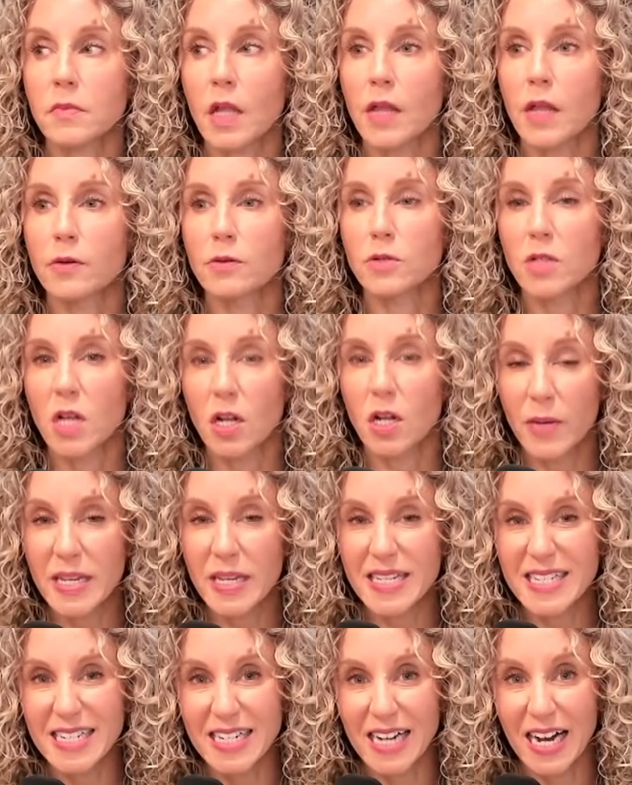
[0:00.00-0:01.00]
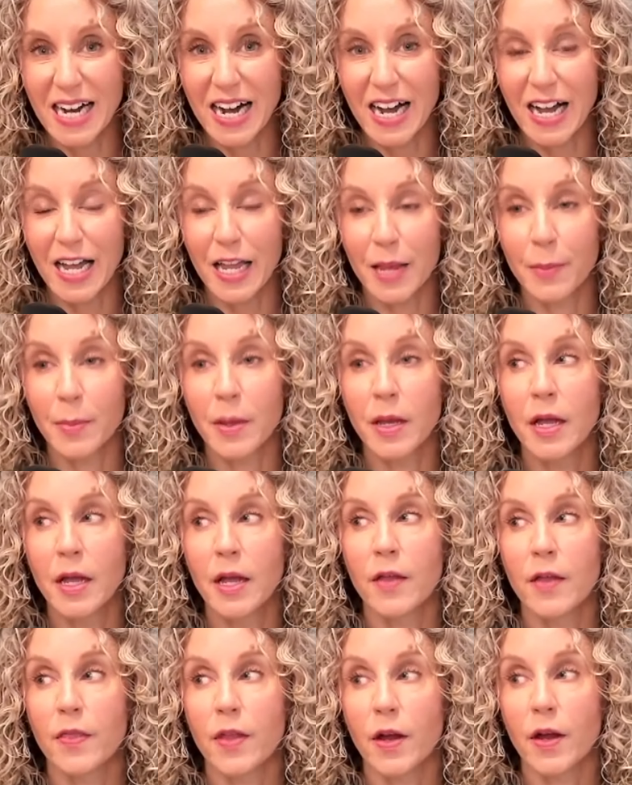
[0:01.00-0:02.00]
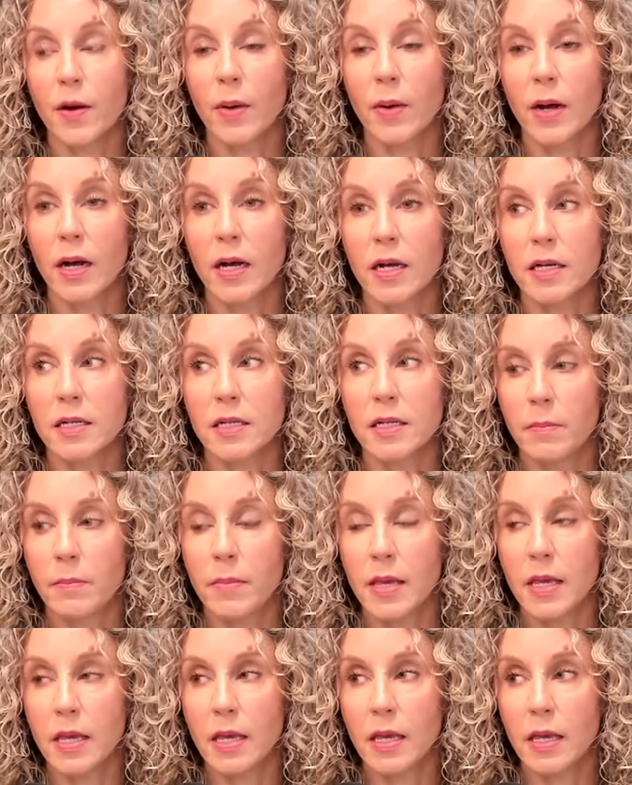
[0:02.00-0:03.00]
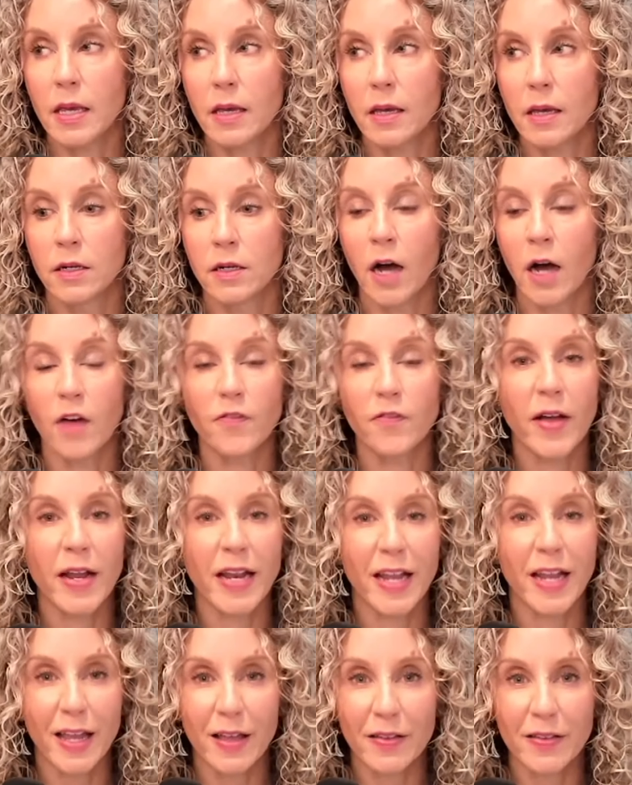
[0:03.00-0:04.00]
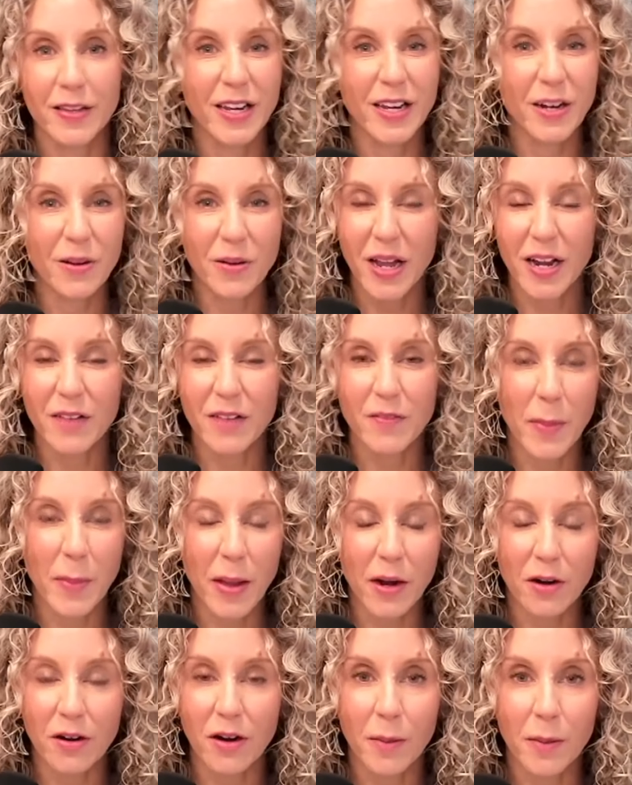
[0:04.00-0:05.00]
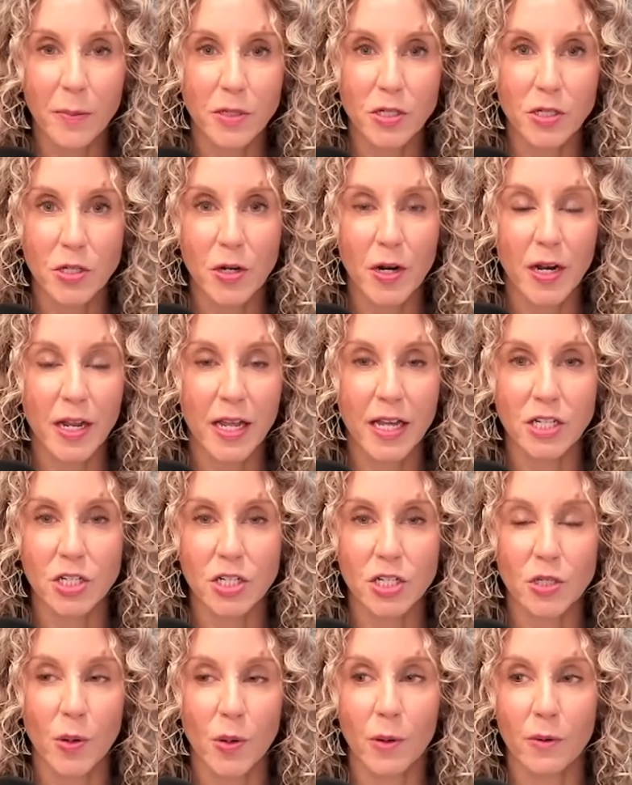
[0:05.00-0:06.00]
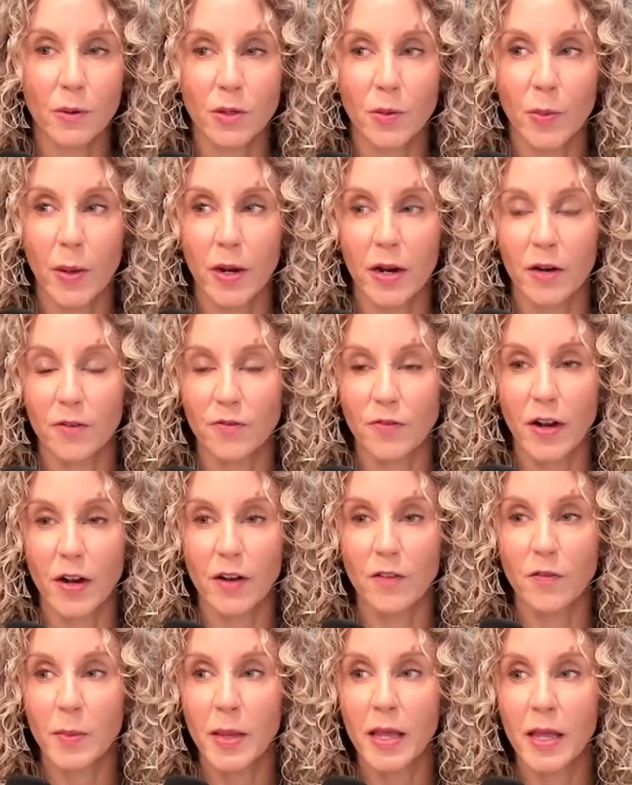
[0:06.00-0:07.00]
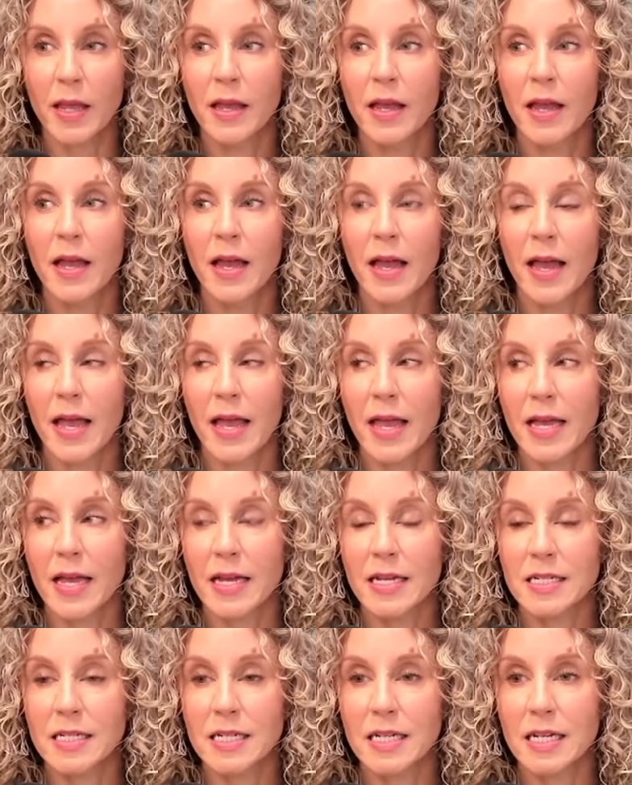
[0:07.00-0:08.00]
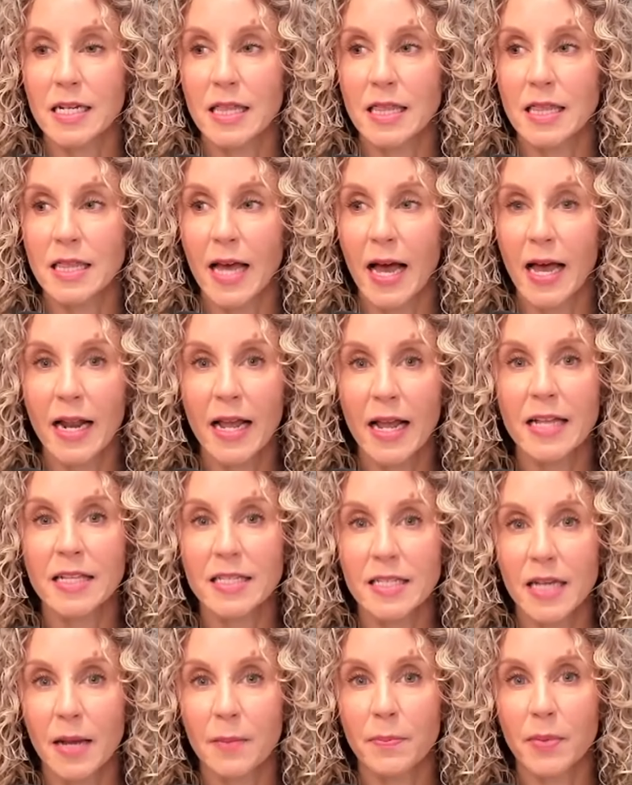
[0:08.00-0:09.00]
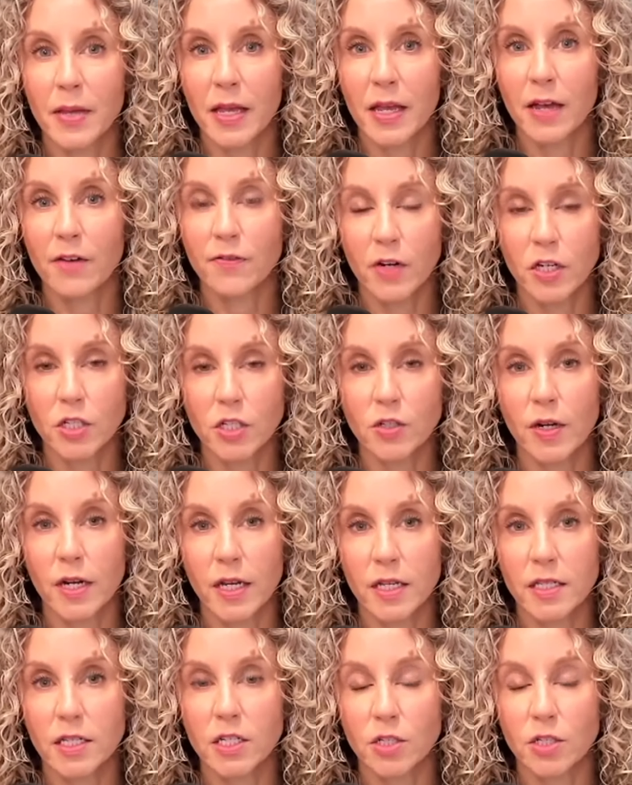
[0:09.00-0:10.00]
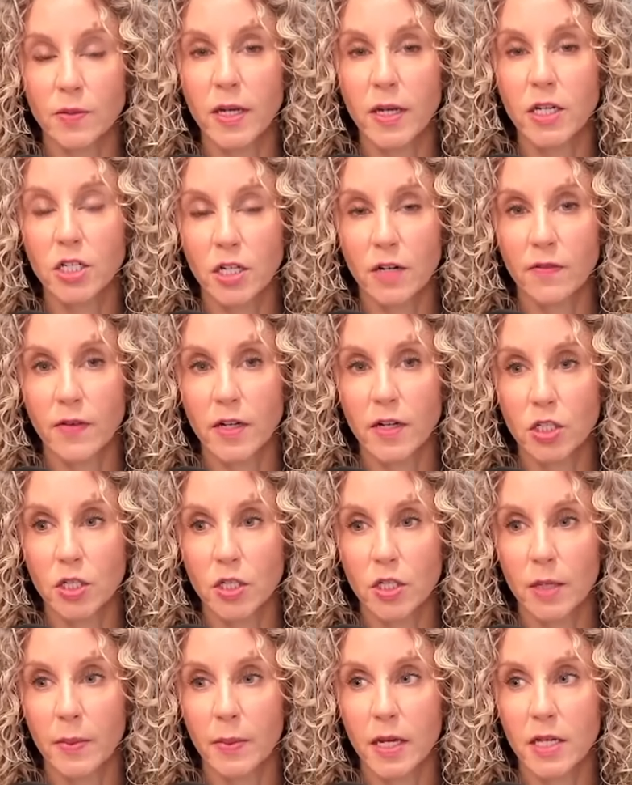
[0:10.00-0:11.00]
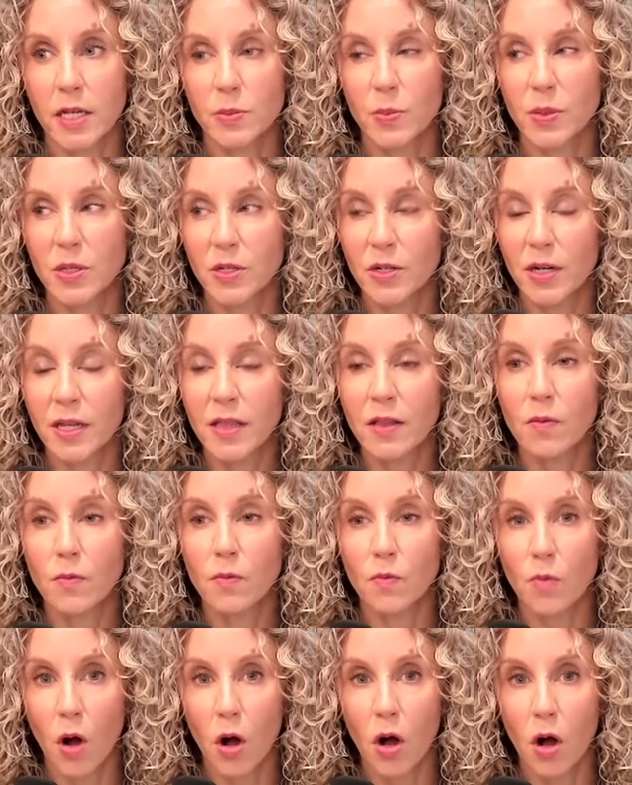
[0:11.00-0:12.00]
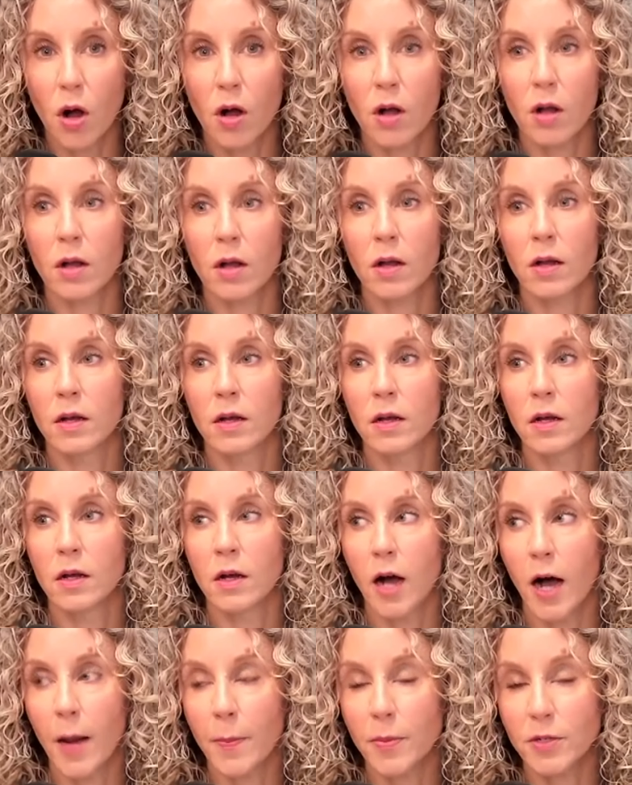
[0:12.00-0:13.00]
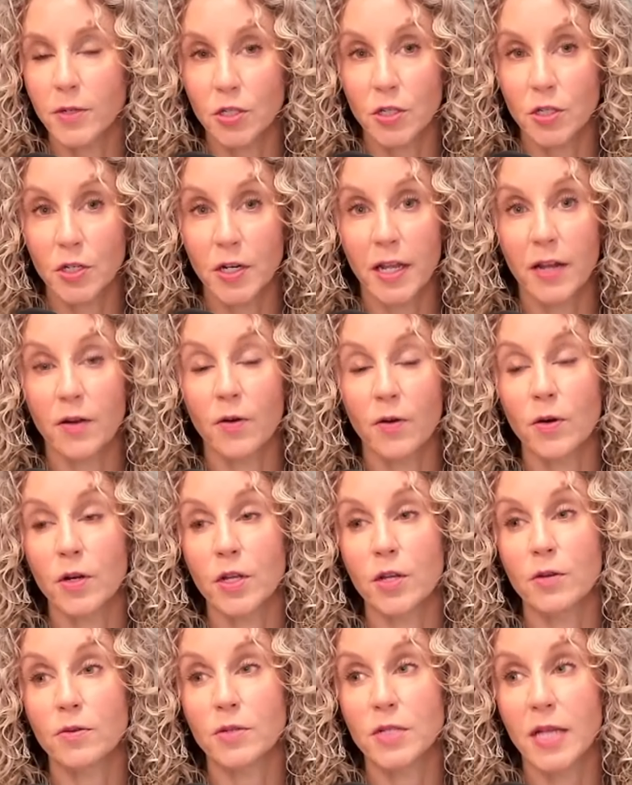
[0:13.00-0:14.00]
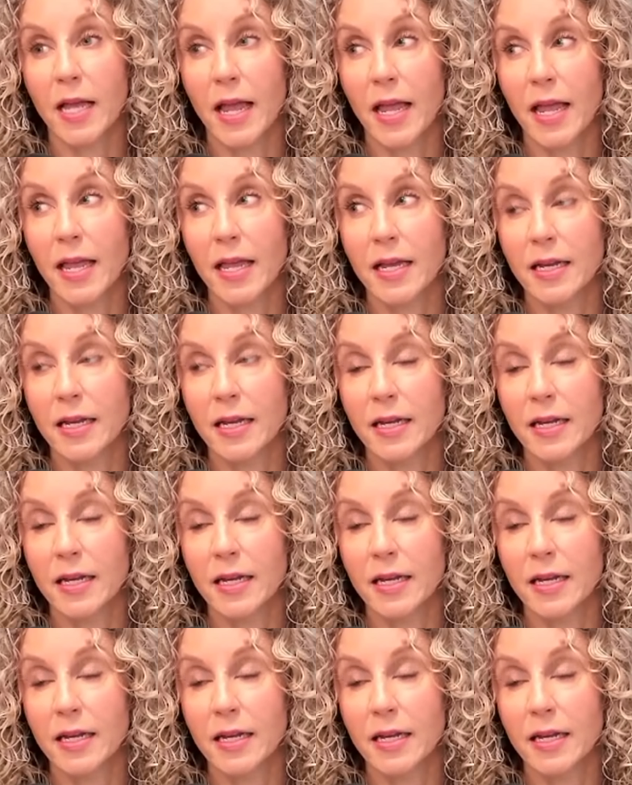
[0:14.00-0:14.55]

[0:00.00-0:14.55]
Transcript: There was a lot of wasted time. There was me not finding, kind of a better opportunity and just going with the one in front of me. And that ends up being a frustrating situation eventually, because when you're in the wrong opportunity or you take